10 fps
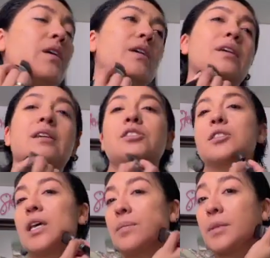And it just
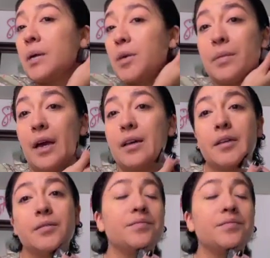kept coming back.